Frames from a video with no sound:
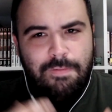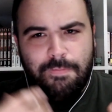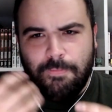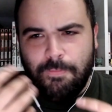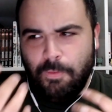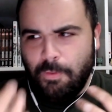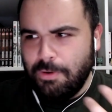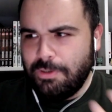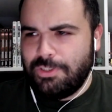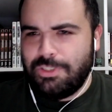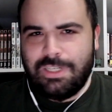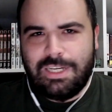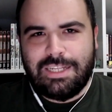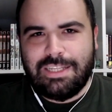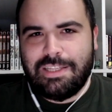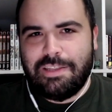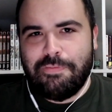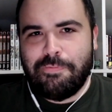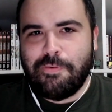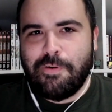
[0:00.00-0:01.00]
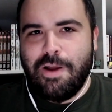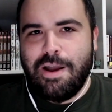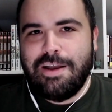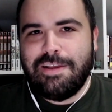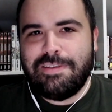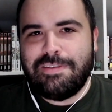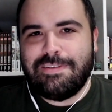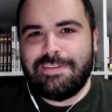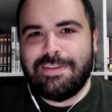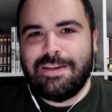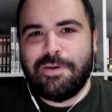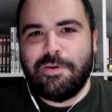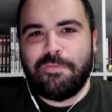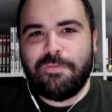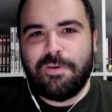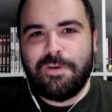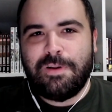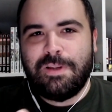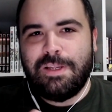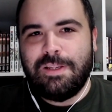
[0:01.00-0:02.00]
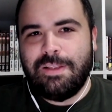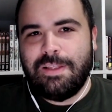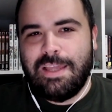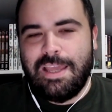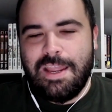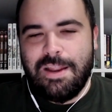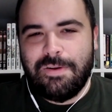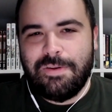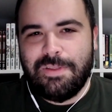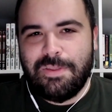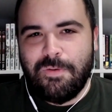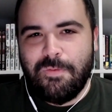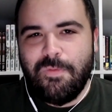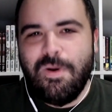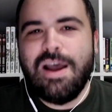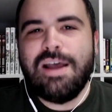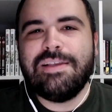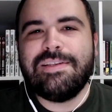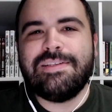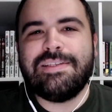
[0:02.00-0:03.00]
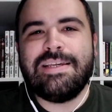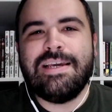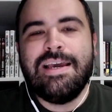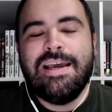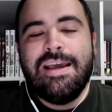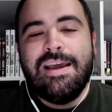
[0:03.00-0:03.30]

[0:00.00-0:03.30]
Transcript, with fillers: Fortunately for us over here in the West,